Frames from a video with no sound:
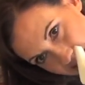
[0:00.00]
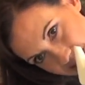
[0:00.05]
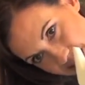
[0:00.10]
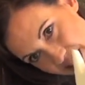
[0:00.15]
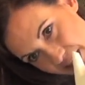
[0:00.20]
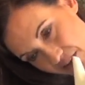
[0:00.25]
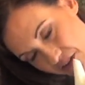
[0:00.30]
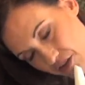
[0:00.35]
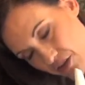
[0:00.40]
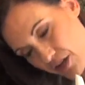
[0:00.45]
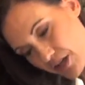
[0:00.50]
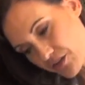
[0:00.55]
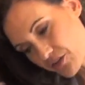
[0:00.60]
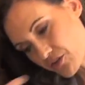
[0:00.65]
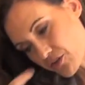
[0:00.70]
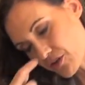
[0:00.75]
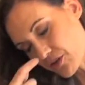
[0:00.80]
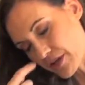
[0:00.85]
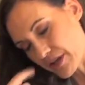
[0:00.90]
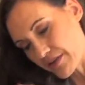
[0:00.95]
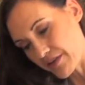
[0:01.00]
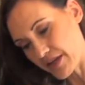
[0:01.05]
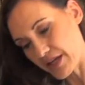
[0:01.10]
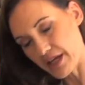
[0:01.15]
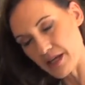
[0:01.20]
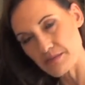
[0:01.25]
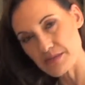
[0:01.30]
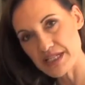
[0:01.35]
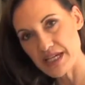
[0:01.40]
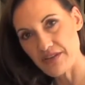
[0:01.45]
side of the nostril and it
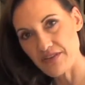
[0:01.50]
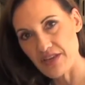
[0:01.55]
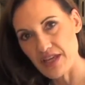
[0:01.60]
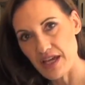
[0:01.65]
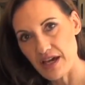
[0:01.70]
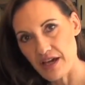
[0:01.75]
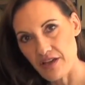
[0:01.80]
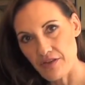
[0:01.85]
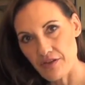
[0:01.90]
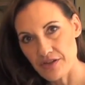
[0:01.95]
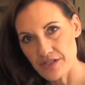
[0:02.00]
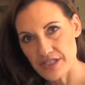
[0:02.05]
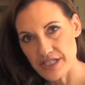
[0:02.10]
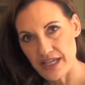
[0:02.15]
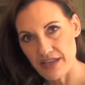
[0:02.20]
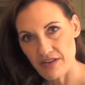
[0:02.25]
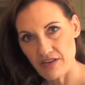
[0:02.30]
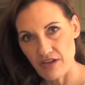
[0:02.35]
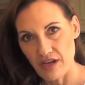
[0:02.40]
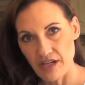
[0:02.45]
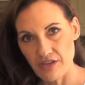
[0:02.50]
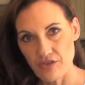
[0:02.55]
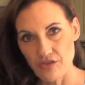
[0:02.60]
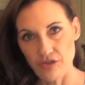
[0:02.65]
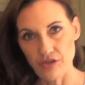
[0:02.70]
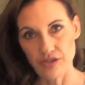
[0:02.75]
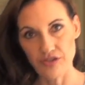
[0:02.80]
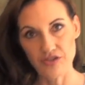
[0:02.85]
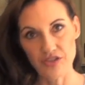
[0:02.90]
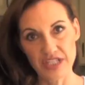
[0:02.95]
comes out the other side of the
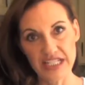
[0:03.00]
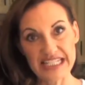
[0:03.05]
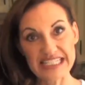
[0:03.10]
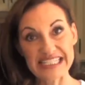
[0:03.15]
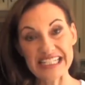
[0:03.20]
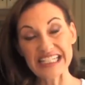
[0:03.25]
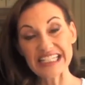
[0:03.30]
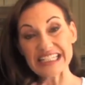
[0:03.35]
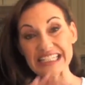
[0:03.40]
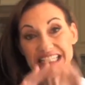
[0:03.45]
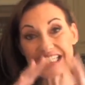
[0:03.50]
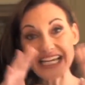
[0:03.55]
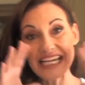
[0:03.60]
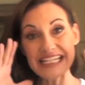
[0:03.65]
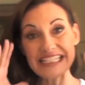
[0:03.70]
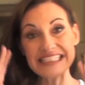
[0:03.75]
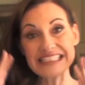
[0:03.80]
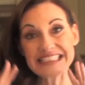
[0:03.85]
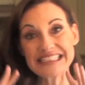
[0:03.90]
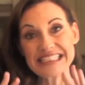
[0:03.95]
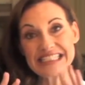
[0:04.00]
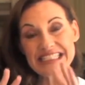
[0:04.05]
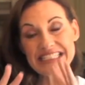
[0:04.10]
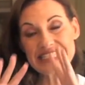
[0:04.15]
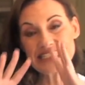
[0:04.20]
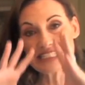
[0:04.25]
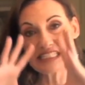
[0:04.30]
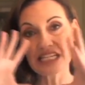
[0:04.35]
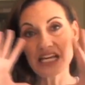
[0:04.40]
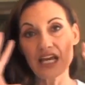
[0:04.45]
nostril. So this
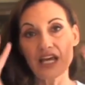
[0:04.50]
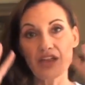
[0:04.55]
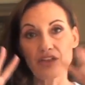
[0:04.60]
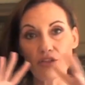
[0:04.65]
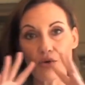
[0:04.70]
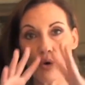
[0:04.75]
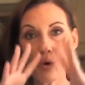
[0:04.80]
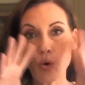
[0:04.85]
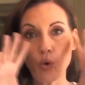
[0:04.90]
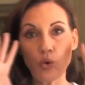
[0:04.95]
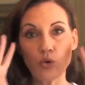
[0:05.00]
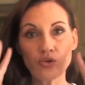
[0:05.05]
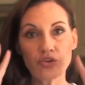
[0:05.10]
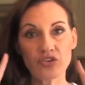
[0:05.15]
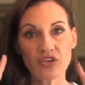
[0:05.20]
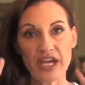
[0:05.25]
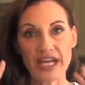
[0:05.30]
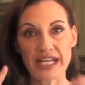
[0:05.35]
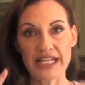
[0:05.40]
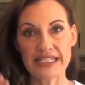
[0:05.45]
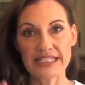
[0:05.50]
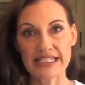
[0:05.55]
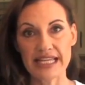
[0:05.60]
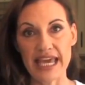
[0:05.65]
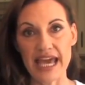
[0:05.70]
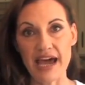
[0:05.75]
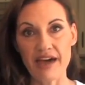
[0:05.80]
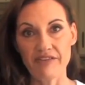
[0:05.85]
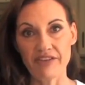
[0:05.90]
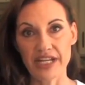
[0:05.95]
cleanses the whole sinus
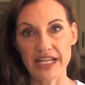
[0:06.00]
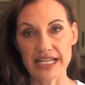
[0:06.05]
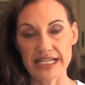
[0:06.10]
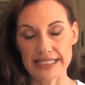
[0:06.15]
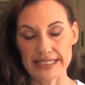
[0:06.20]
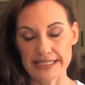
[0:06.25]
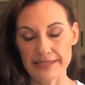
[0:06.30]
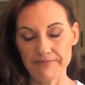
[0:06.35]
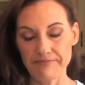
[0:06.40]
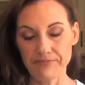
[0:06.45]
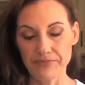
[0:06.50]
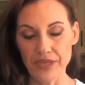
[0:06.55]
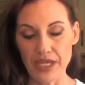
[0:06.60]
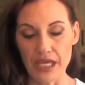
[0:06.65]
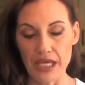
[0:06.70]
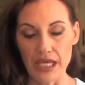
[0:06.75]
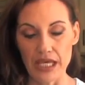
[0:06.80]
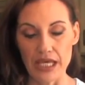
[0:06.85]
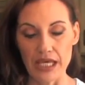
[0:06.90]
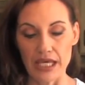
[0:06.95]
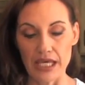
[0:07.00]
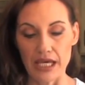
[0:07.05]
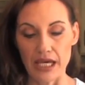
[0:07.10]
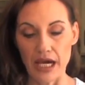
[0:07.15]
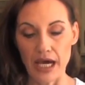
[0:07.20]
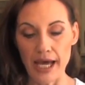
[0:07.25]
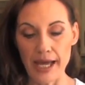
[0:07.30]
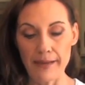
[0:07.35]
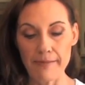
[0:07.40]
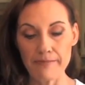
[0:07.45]
cavities.
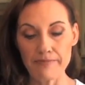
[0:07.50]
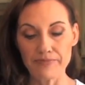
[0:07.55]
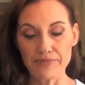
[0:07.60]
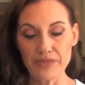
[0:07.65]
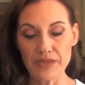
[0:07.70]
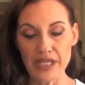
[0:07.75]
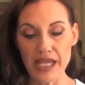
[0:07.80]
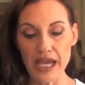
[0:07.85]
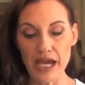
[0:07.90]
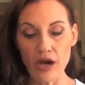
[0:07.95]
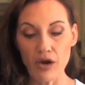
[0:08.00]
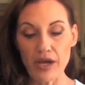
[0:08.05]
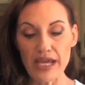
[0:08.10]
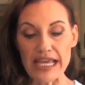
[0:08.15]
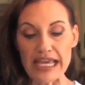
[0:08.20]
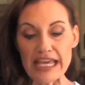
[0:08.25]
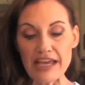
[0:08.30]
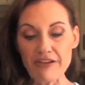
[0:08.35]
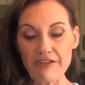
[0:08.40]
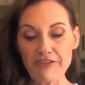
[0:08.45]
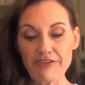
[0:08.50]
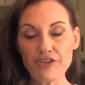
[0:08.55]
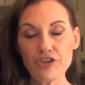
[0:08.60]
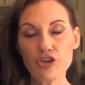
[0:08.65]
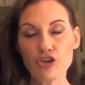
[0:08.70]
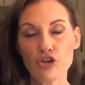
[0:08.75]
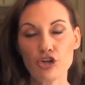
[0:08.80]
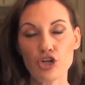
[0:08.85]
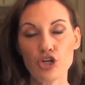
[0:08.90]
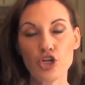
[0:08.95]
Now, if
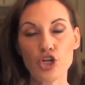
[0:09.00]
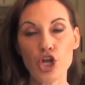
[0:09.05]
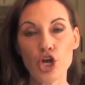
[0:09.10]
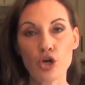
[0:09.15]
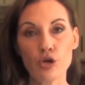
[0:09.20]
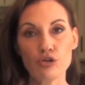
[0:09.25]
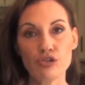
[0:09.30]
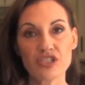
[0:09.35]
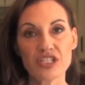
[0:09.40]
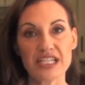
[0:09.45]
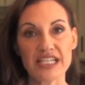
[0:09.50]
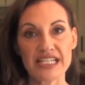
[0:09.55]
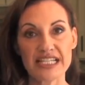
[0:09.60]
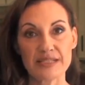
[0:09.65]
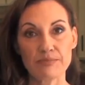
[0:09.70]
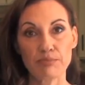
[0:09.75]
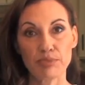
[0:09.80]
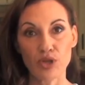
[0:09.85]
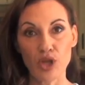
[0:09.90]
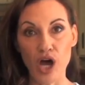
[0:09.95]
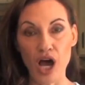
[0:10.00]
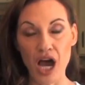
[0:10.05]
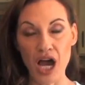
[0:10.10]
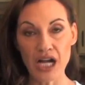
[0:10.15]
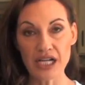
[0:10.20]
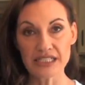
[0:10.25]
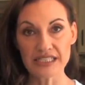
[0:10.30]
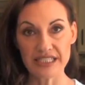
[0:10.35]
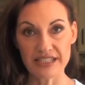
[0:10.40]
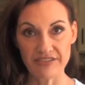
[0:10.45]
your nose is
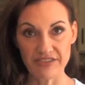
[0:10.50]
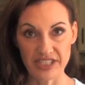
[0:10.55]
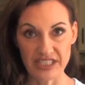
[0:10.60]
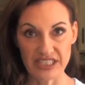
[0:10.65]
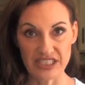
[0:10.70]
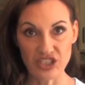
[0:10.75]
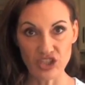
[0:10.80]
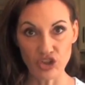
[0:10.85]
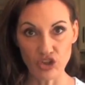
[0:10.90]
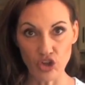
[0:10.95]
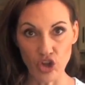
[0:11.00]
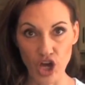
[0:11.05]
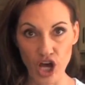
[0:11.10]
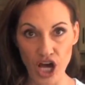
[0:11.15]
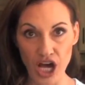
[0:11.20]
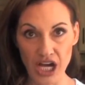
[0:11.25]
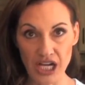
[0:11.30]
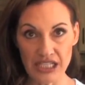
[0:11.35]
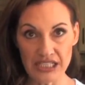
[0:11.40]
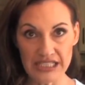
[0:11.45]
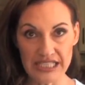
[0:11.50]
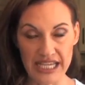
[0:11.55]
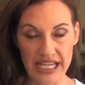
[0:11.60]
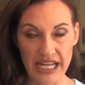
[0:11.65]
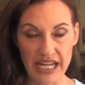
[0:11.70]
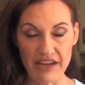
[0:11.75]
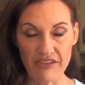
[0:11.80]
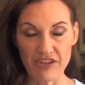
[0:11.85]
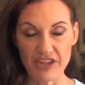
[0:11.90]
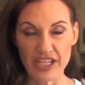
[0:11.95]
blocked, if it's clogged
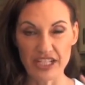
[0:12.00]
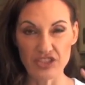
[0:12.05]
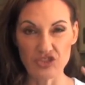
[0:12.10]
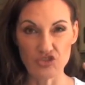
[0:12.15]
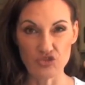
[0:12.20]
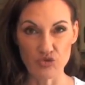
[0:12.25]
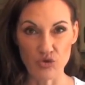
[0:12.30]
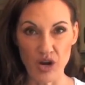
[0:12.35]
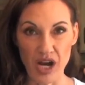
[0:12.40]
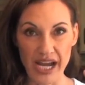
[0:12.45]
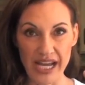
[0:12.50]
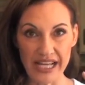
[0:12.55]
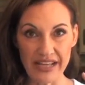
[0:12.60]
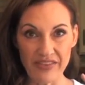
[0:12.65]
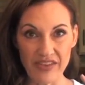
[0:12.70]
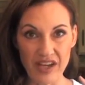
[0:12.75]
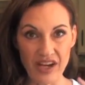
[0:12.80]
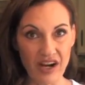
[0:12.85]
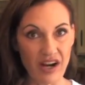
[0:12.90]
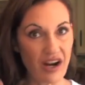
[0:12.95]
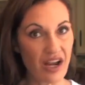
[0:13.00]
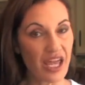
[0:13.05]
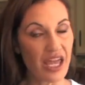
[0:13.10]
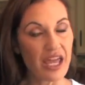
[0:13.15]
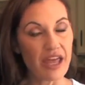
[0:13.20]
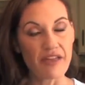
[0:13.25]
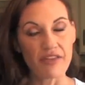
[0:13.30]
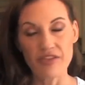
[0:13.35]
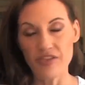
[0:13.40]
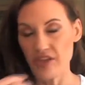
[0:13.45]
and everything's dry in there,
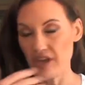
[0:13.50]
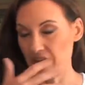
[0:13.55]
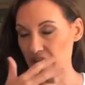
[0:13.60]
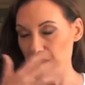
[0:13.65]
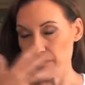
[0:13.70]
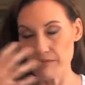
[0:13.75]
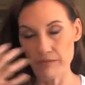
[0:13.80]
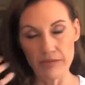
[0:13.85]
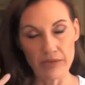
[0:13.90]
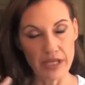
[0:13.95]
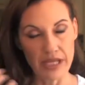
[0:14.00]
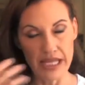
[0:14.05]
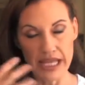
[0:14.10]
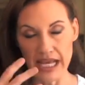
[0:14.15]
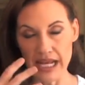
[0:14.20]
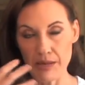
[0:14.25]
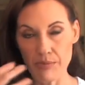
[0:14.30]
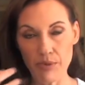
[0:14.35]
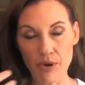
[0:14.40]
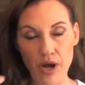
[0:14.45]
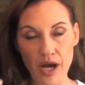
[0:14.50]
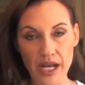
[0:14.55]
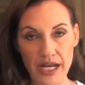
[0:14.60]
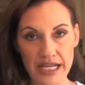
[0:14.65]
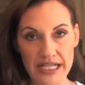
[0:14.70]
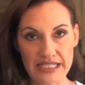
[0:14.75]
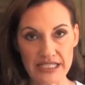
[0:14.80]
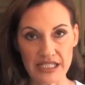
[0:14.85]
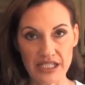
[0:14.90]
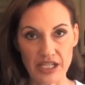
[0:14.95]
the Neti
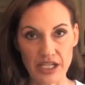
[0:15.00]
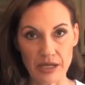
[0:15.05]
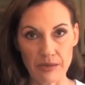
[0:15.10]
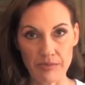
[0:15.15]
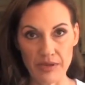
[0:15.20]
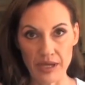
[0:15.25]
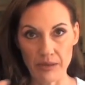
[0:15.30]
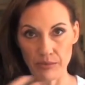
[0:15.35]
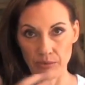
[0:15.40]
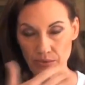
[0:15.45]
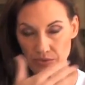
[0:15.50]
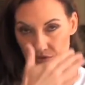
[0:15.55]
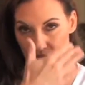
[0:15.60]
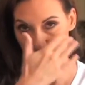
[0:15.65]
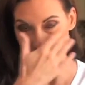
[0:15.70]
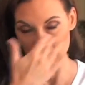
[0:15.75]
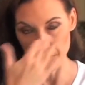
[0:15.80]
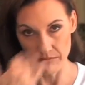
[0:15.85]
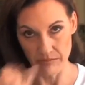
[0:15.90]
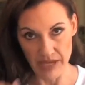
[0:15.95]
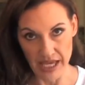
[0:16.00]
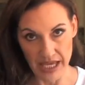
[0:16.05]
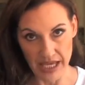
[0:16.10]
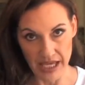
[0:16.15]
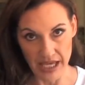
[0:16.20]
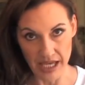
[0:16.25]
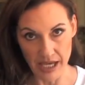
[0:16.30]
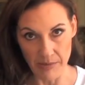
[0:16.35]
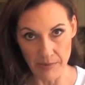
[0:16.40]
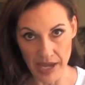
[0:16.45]
pot isn't going to be able to make
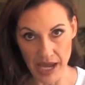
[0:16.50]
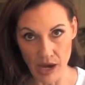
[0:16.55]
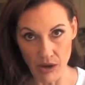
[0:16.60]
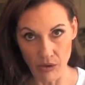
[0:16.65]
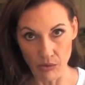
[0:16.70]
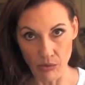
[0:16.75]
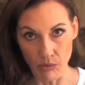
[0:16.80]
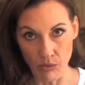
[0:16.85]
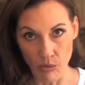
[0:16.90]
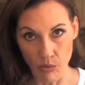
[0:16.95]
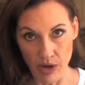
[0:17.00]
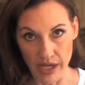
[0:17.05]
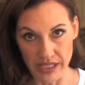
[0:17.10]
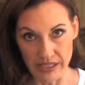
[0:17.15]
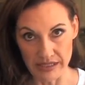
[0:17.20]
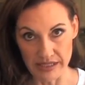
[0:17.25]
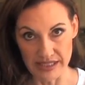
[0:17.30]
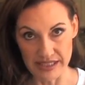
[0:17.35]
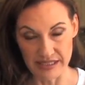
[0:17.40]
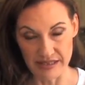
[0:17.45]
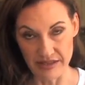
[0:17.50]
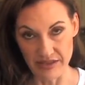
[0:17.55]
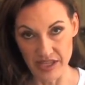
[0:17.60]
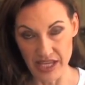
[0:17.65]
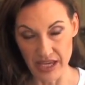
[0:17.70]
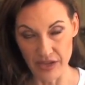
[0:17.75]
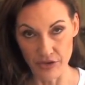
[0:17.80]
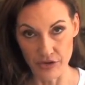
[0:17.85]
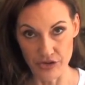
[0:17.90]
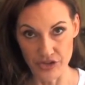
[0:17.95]
it come out once
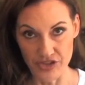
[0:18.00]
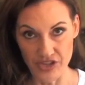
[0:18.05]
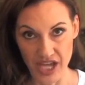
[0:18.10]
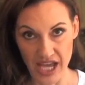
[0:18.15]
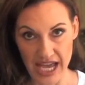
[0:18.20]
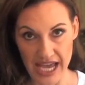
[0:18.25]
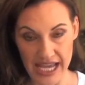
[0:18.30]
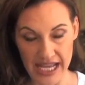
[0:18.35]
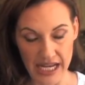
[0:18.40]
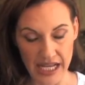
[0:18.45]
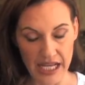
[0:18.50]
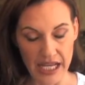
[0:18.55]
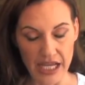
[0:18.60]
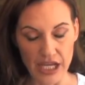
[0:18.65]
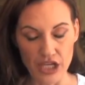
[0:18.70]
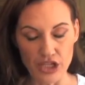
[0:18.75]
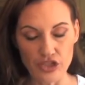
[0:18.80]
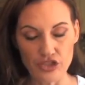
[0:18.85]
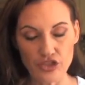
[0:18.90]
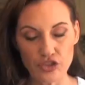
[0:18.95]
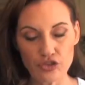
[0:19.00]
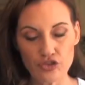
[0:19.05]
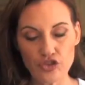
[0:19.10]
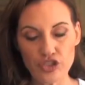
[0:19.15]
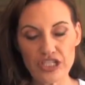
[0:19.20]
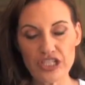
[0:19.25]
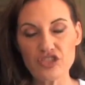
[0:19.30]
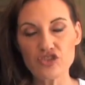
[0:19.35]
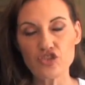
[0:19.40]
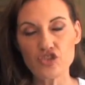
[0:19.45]
the other side. So
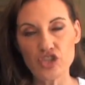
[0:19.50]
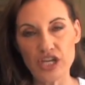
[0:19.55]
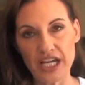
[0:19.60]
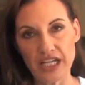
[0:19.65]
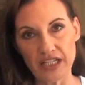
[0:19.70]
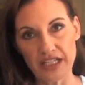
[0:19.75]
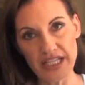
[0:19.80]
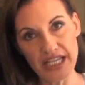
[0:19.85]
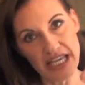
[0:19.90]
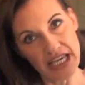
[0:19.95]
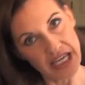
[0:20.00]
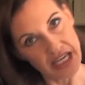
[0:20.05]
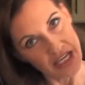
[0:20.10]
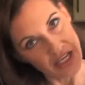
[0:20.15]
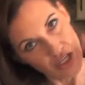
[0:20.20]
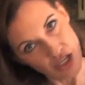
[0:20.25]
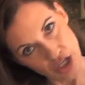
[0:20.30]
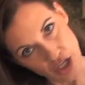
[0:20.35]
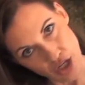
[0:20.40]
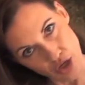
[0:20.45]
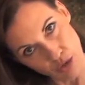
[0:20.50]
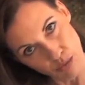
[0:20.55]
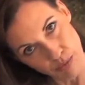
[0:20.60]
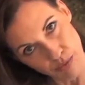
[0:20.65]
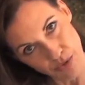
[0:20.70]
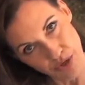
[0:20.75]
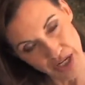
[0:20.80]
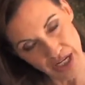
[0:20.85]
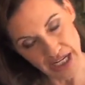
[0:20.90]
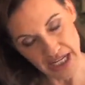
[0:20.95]
just gently, you know,
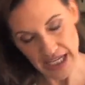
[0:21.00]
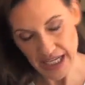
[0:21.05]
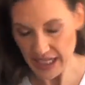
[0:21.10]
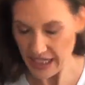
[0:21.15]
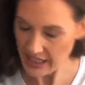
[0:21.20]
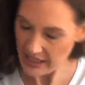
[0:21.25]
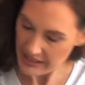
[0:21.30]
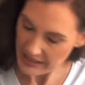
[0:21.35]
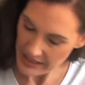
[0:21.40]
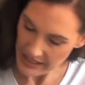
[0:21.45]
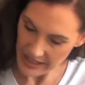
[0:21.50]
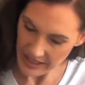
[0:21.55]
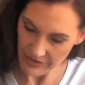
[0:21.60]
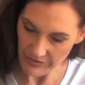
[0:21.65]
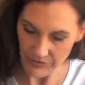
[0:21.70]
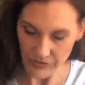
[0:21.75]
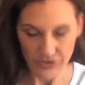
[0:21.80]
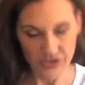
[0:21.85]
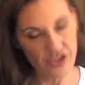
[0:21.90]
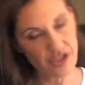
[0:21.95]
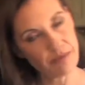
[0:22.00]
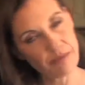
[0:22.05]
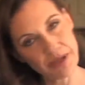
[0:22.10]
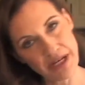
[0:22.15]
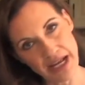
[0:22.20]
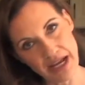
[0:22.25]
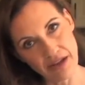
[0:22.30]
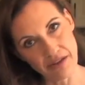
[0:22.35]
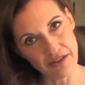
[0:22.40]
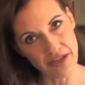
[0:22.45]
put it in and tip
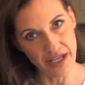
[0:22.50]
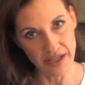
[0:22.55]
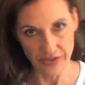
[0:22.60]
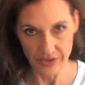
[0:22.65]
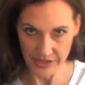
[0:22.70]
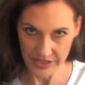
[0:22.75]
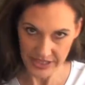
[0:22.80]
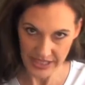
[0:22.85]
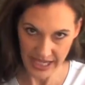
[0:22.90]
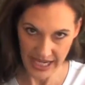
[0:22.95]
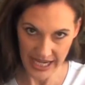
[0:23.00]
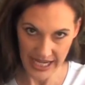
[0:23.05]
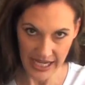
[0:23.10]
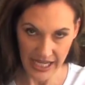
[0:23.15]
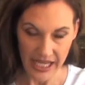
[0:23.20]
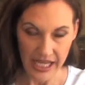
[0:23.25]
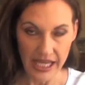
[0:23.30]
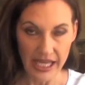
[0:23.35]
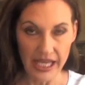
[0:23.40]
it out the other side.